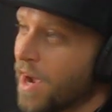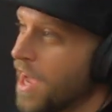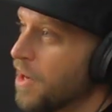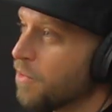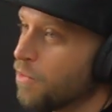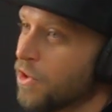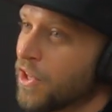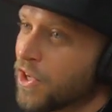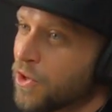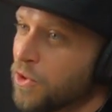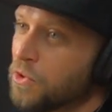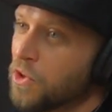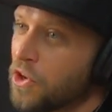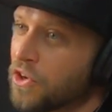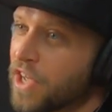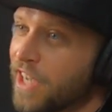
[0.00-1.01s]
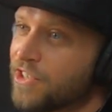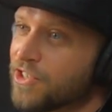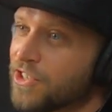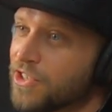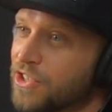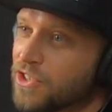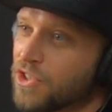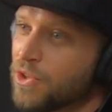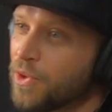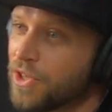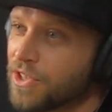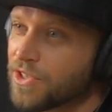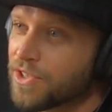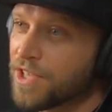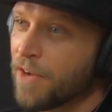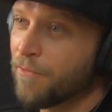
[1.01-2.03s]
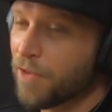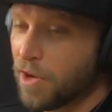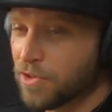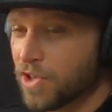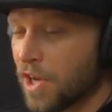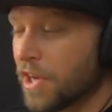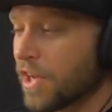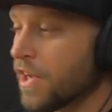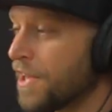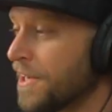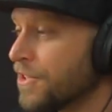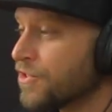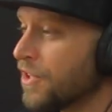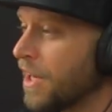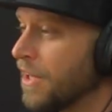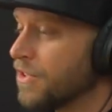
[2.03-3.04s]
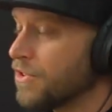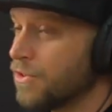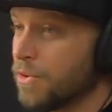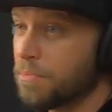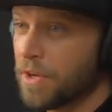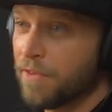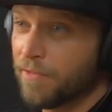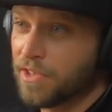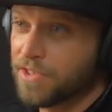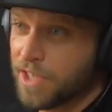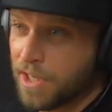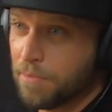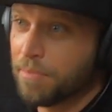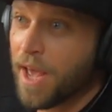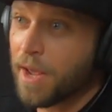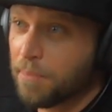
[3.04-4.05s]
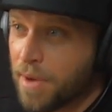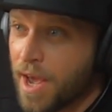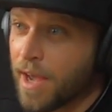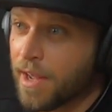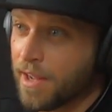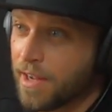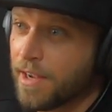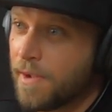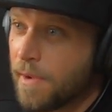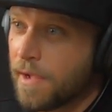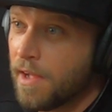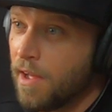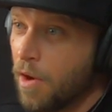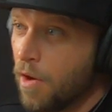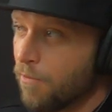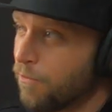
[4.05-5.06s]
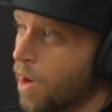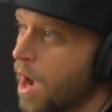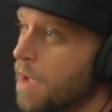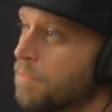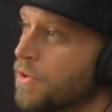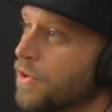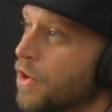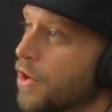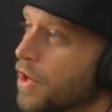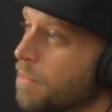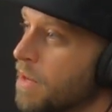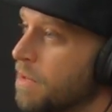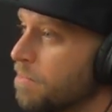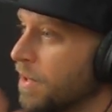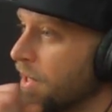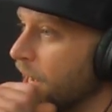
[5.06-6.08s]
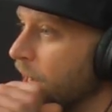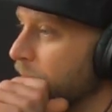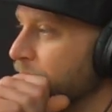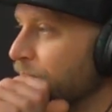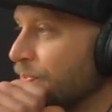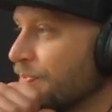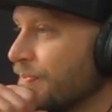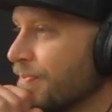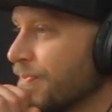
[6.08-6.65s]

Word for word: I had a really cool location to do it and stuff, and I was kind of kind of trying to do a bit of a team backpack vibe, you know what I mean? But um,